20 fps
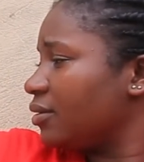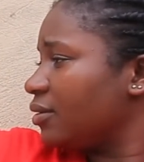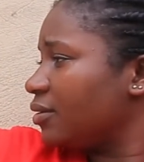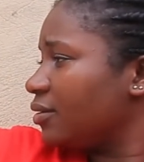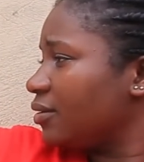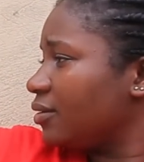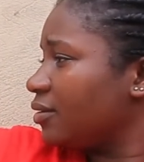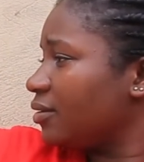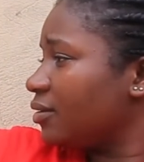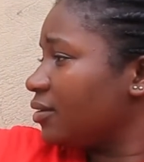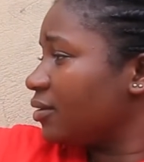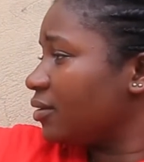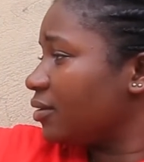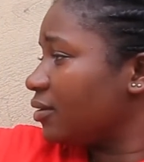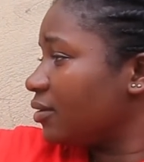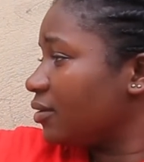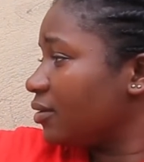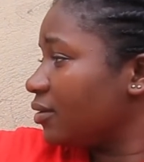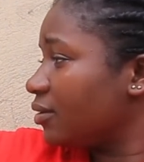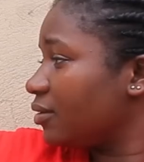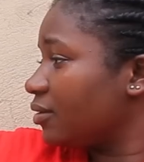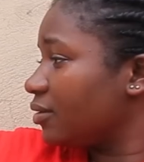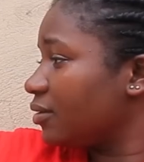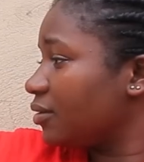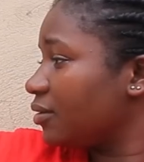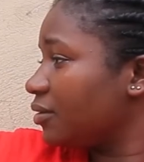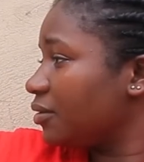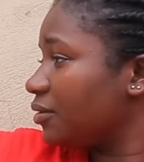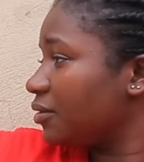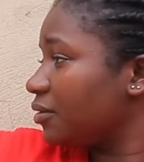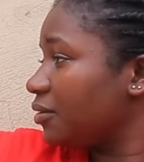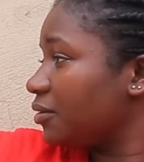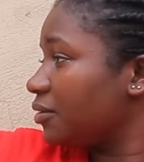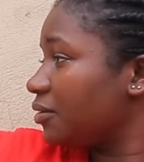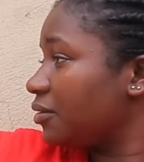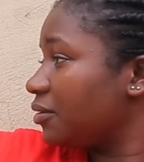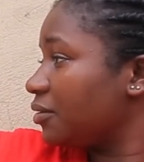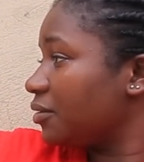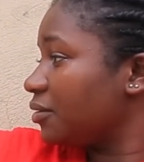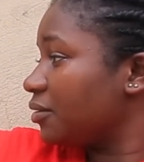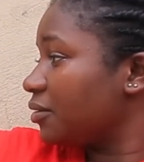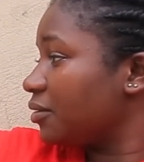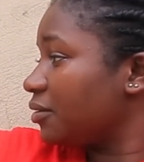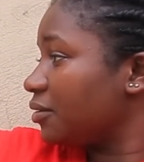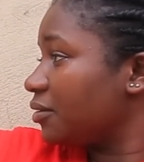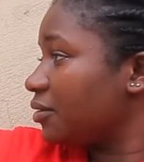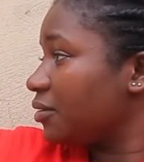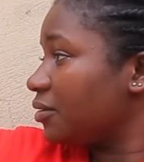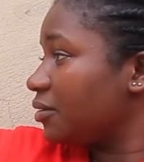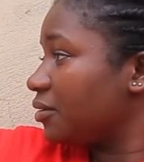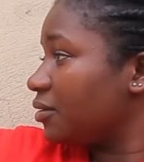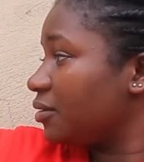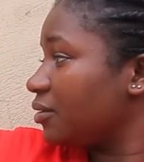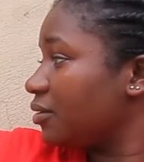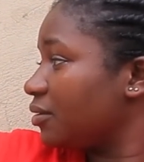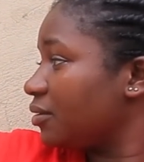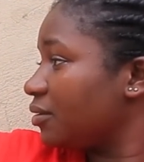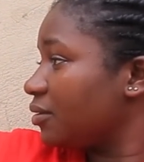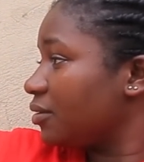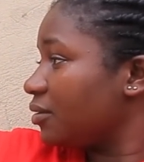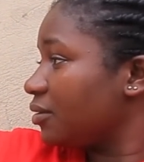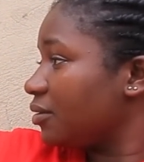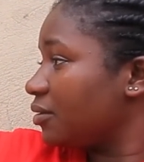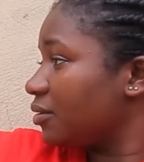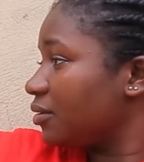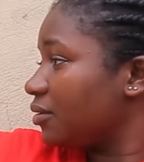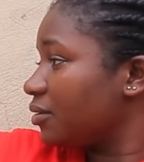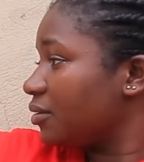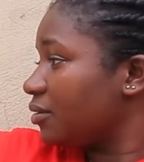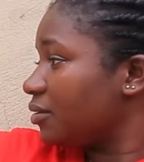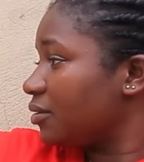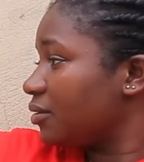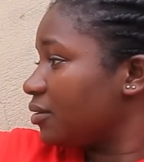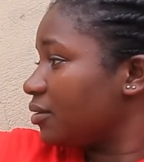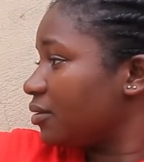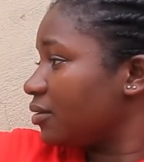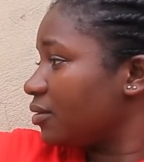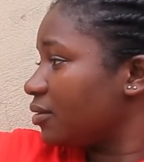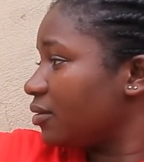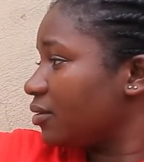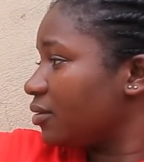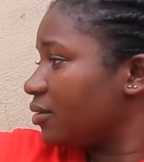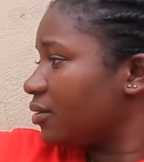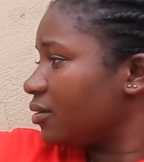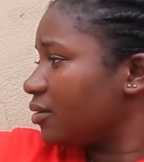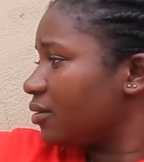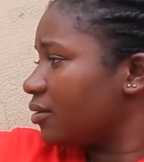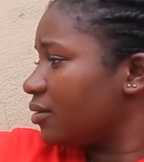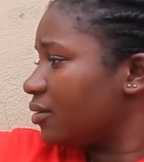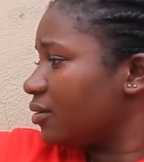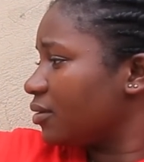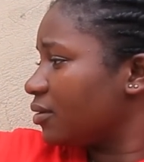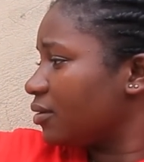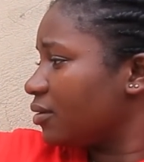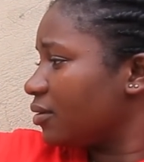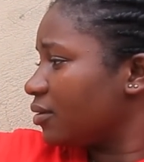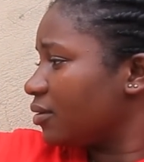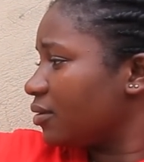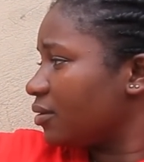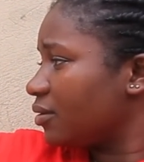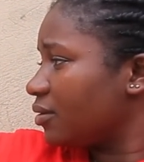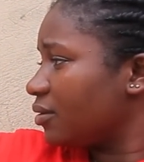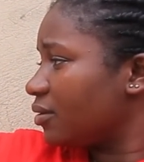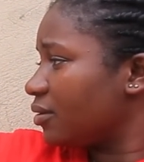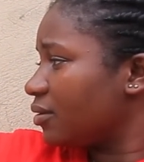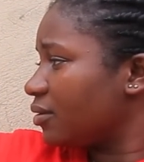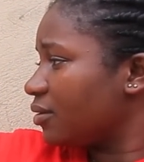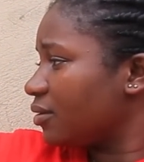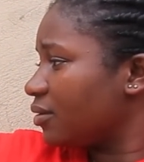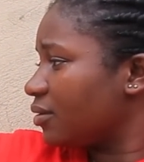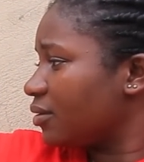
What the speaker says: [no speech]